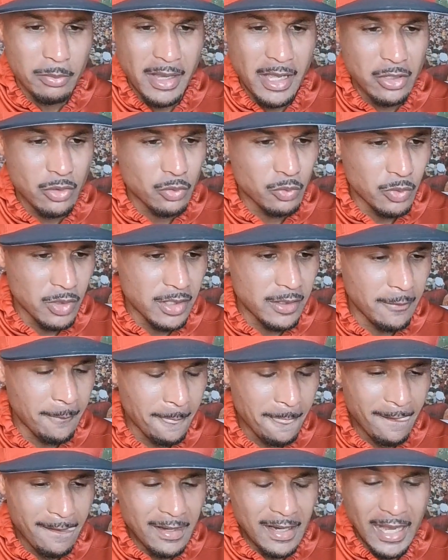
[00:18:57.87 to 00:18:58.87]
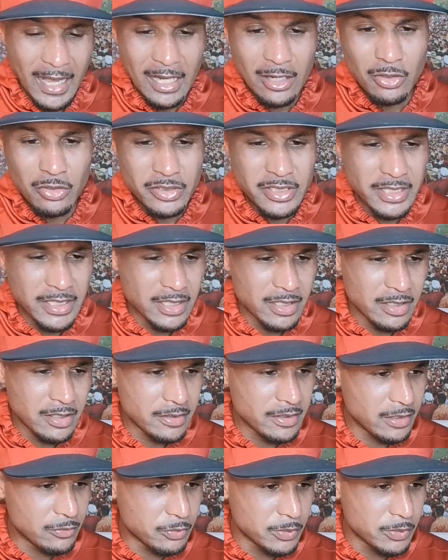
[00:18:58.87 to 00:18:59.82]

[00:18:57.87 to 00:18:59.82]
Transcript: no matter what. I don't care